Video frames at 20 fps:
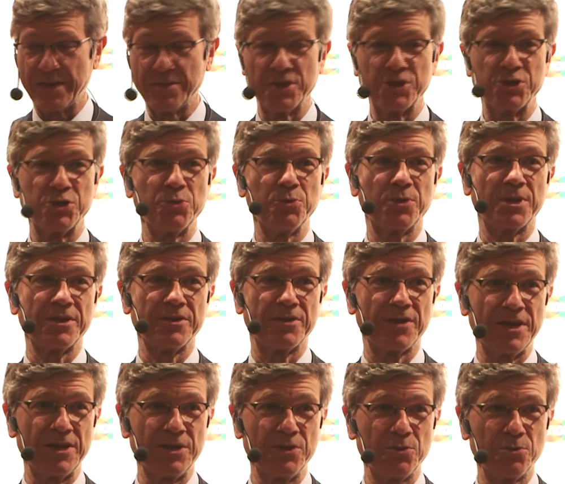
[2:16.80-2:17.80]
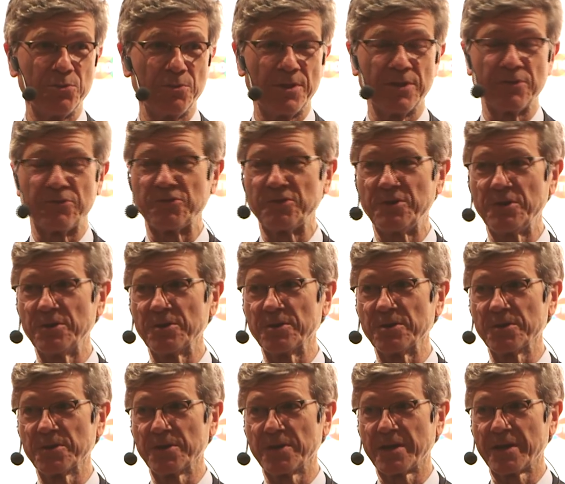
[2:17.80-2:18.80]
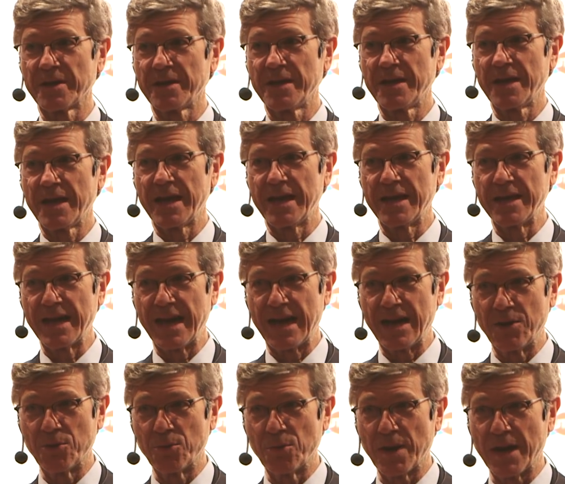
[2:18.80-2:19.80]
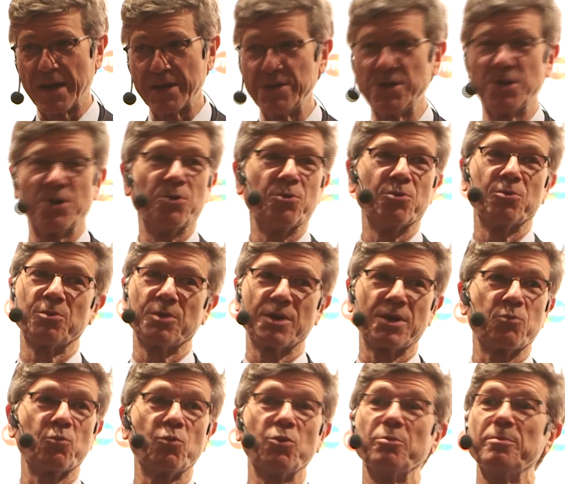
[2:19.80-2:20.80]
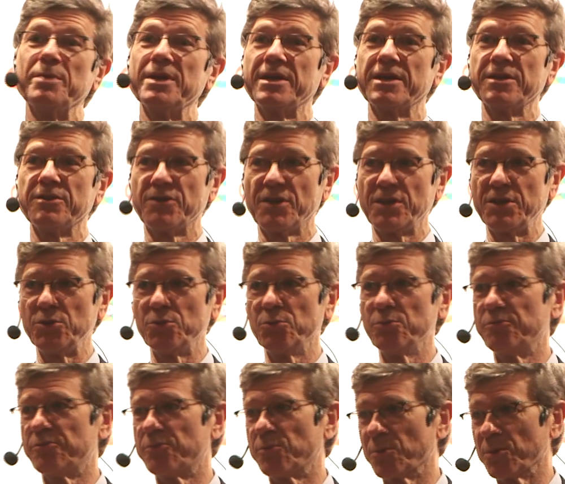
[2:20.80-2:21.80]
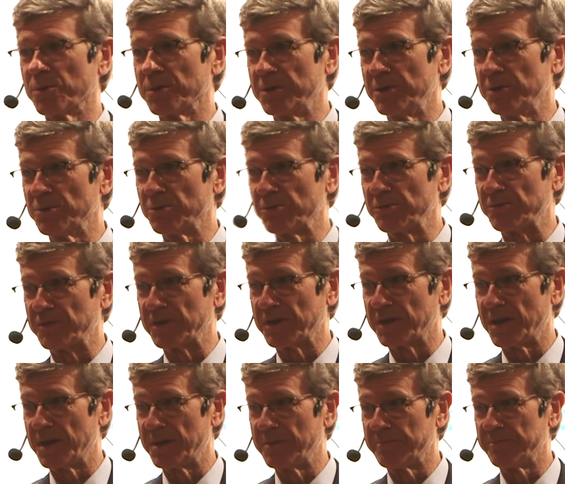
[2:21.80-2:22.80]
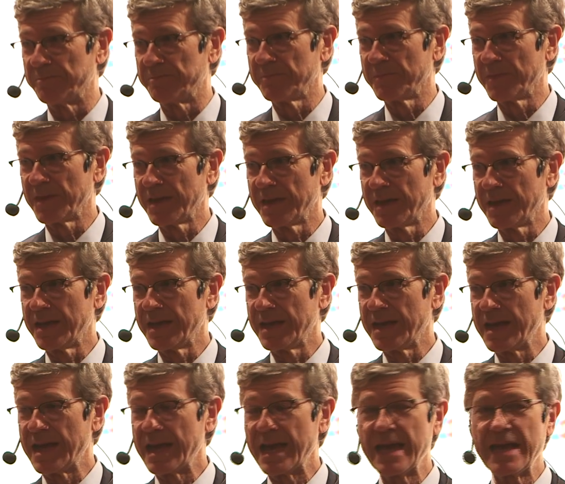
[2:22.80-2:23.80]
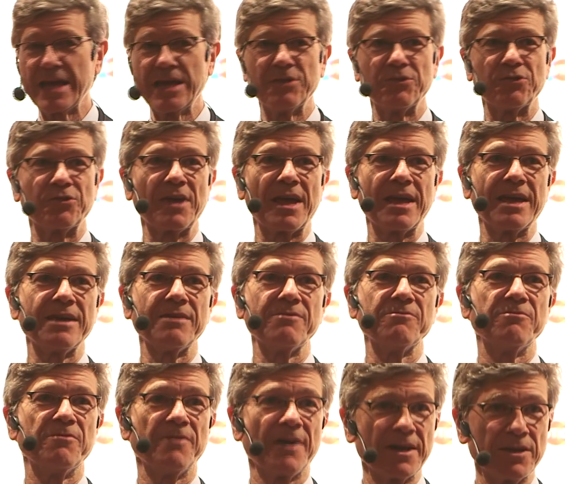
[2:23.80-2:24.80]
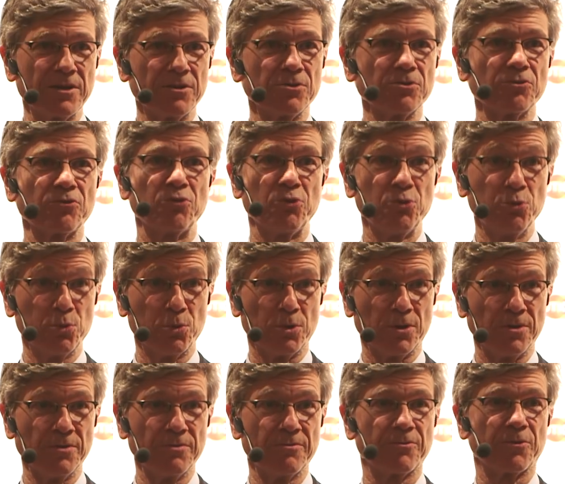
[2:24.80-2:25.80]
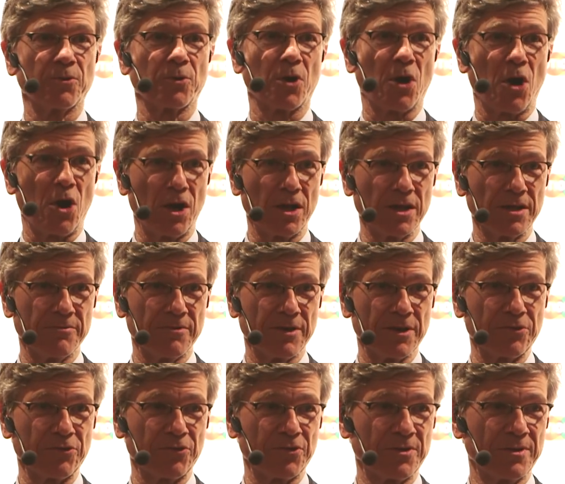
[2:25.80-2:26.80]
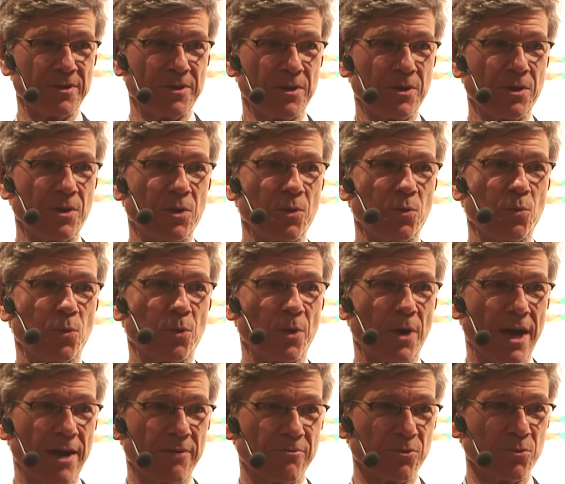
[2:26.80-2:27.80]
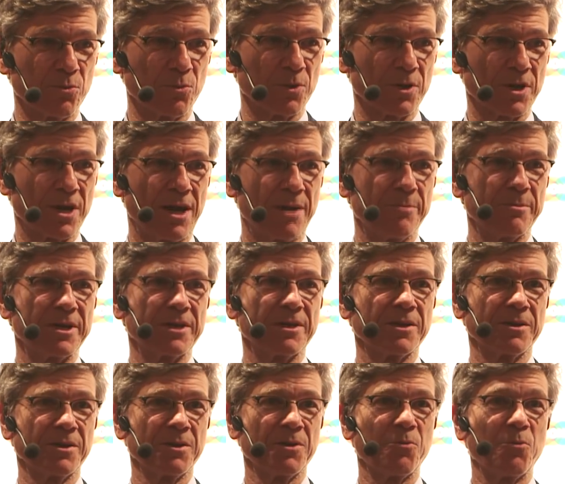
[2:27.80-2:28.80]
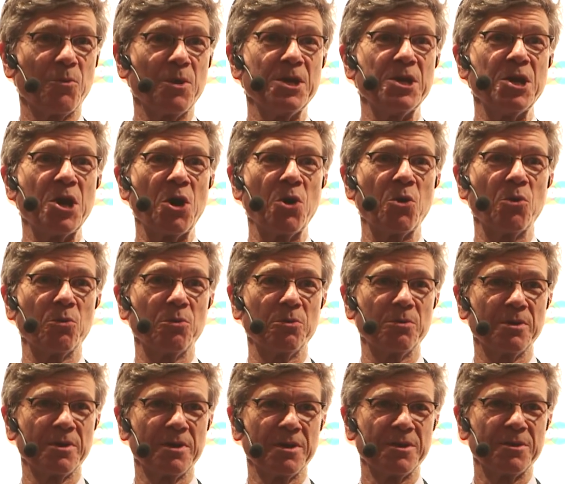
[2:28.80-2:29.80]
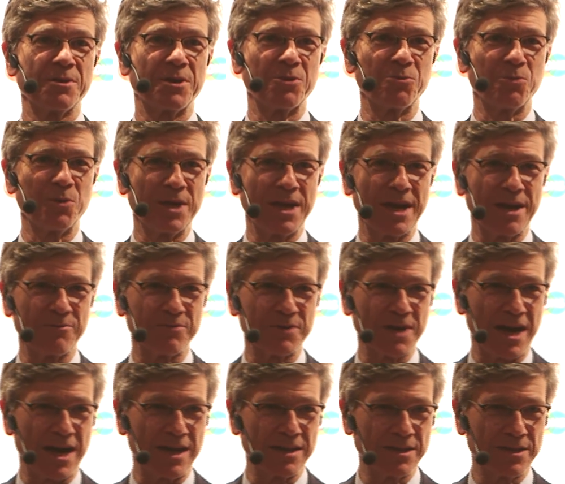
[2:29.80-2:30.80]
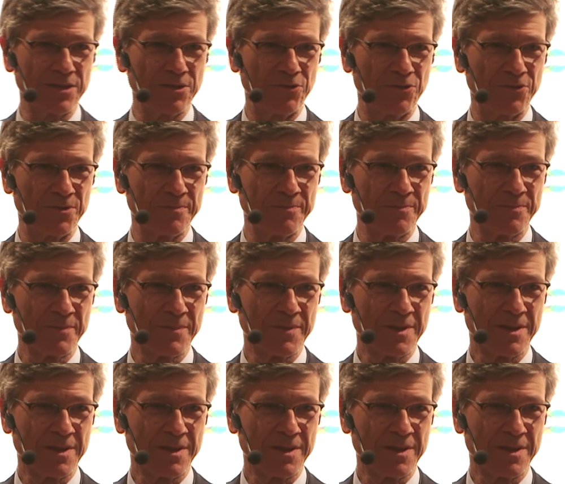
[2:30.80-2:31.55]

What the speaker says: and that you continue this year, and now I know will be continued for years to come, is a vital tool for all of us. Wherever we're coming, we know that we have colleagues,